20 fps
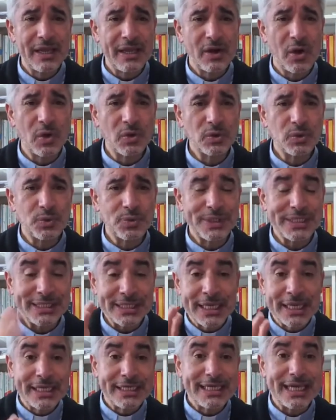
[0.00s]
countries
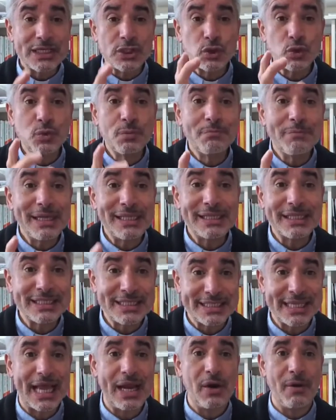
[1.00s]
just to meet
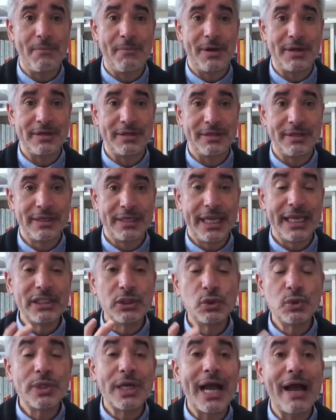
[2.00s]
Solomon
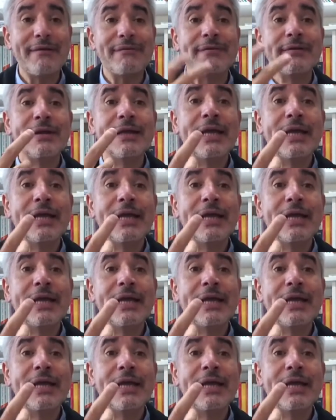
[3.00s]
and to have